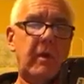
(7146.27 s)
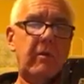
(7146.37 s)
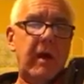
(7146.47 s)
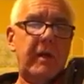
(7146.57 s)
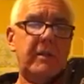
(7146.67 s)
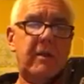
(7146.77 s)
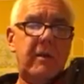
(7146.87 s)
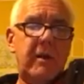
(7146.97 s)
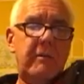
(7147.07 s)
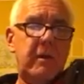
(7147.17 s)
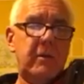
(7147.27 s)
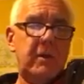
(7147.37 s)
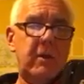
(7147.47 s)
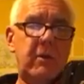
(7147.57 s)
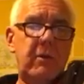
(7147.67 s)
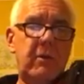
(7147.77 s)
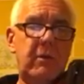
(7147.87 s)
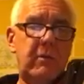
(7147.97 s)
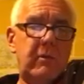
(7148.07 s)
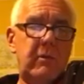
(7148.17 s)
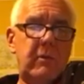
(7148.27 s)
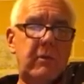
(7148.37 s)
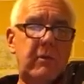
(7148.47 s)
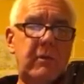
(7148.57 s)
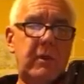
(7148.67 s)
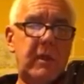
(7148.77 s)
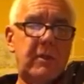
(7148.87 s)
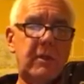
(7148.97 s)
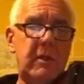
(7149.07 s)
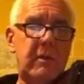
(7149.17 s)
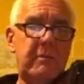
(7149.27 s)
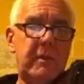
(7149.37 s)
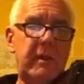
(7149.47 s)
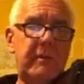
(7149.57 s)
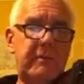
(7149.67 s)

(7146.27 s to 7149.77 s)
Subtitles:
Great time to disturb me.